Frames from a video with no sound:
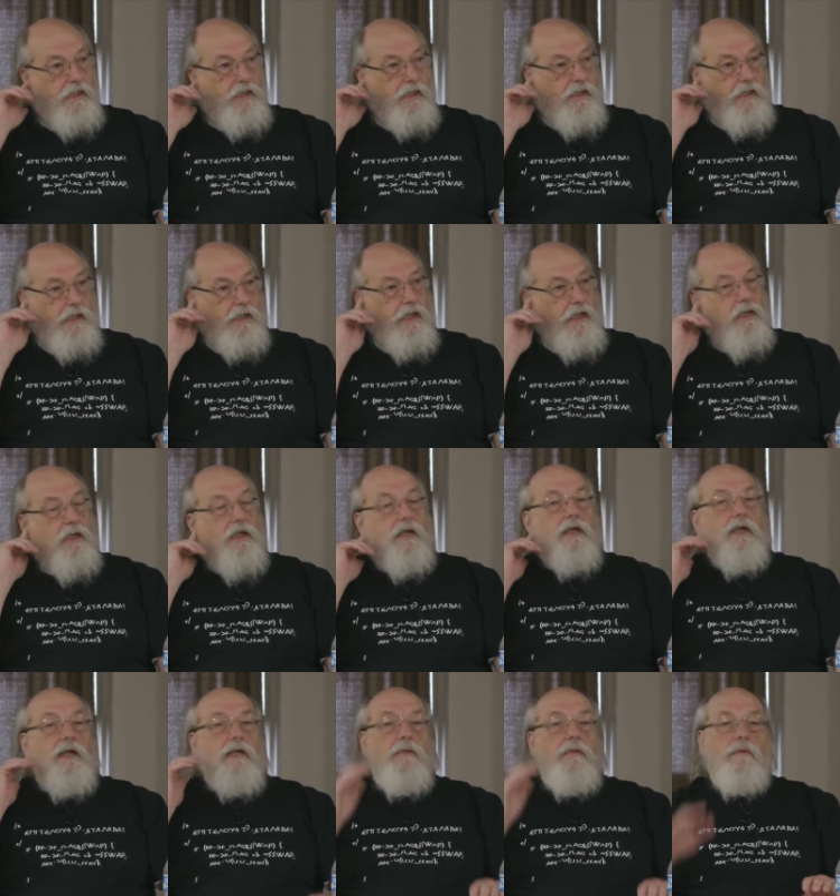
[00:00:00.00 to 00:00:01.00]
I, I,
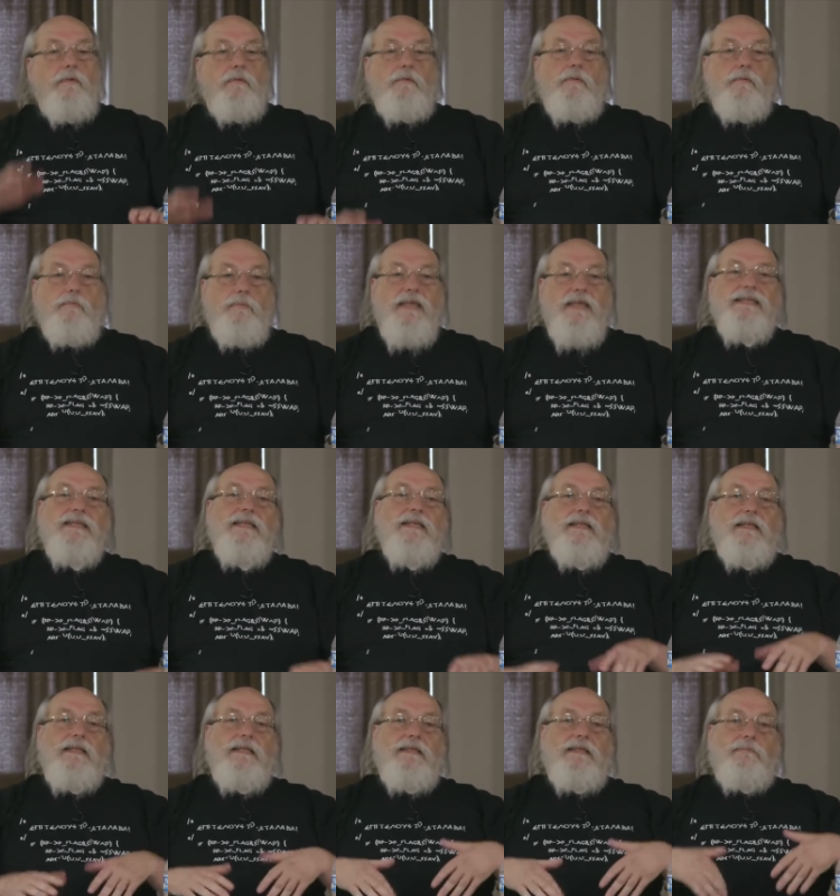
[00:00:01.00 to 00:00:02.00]

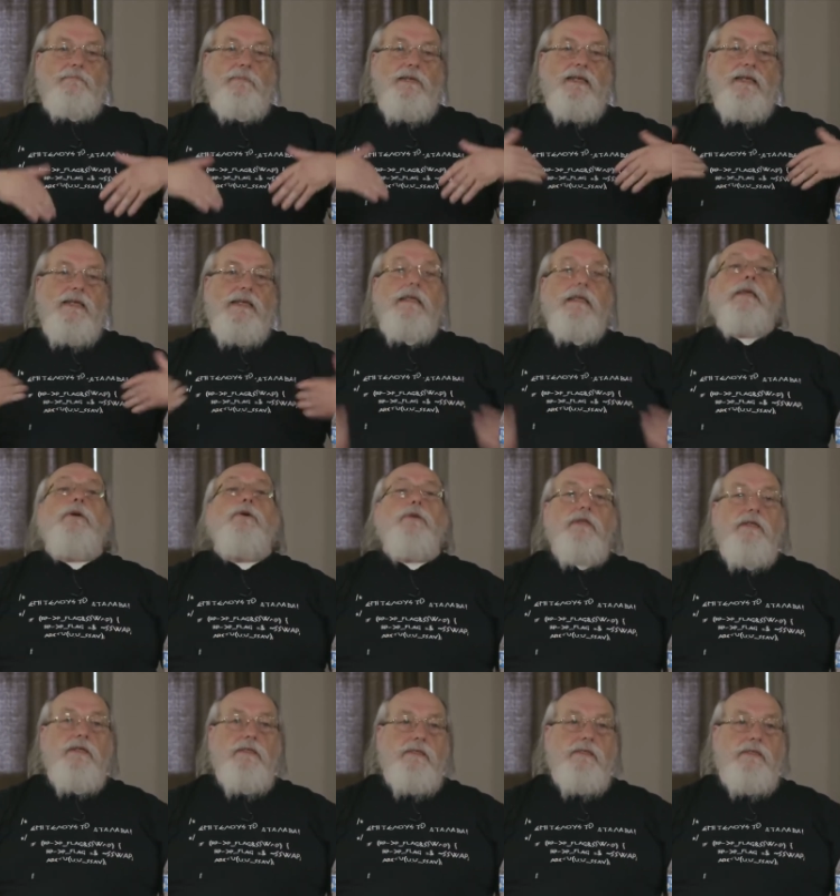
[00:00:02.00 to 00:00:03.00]
basically being an
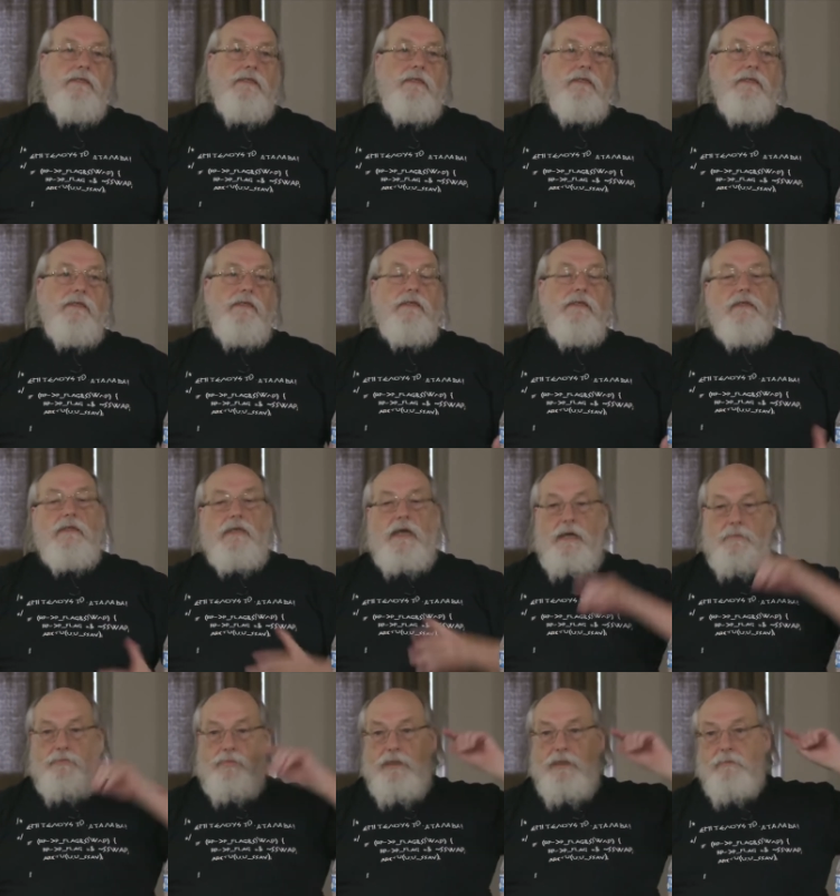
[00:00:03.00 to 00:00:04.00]
egotist,
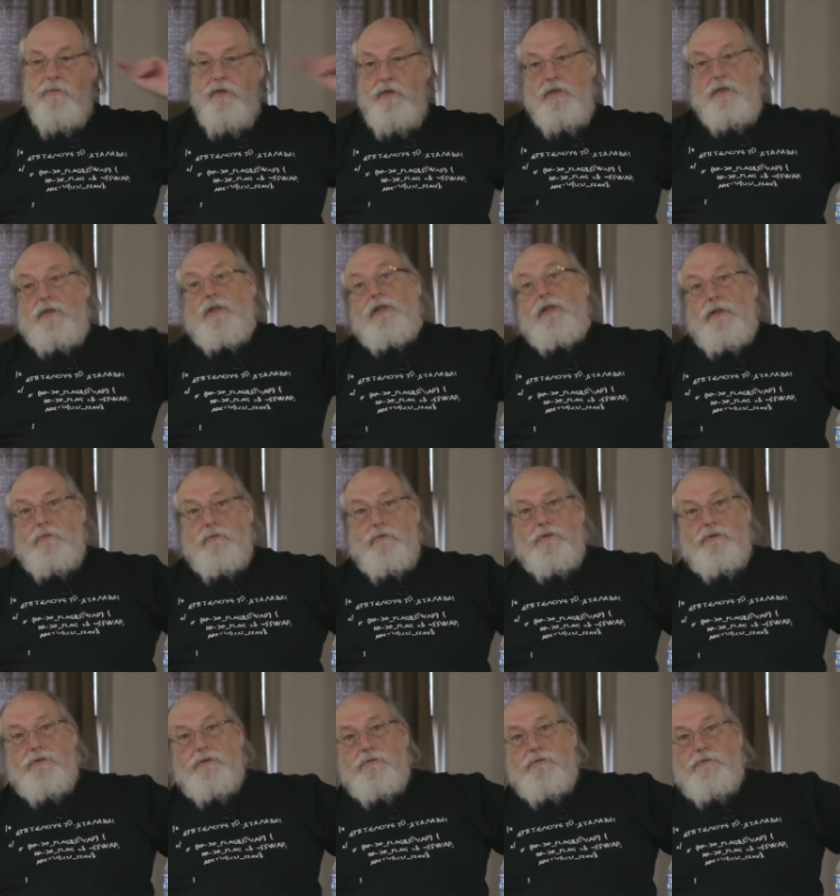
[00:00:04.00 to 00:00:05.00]
I blamed it on the
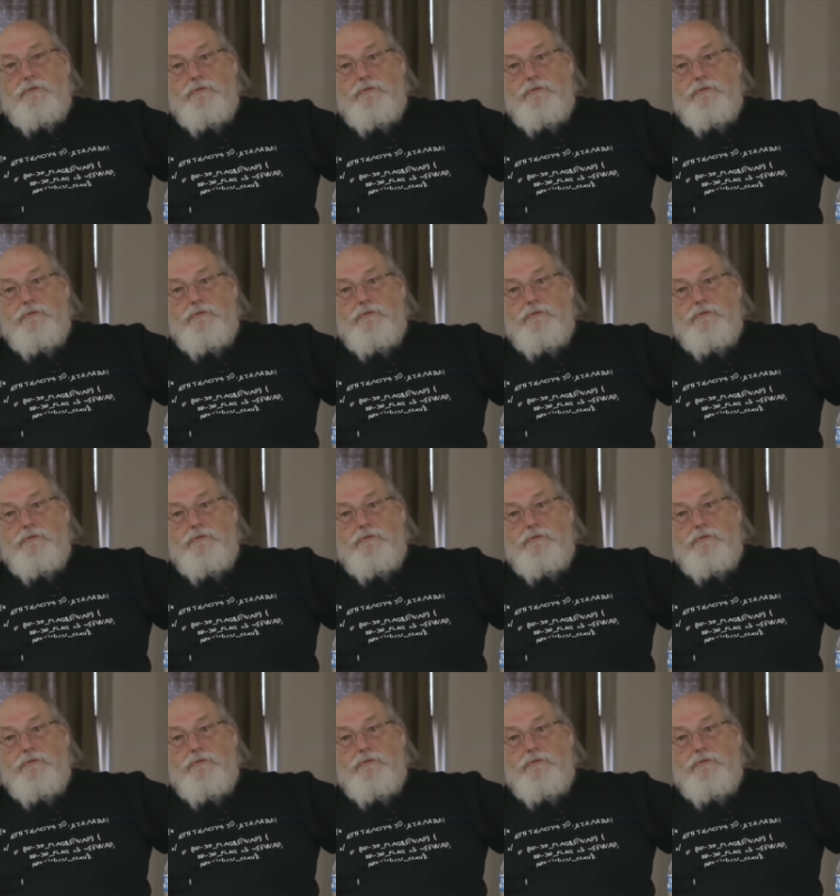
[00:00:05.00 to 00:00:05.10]
language.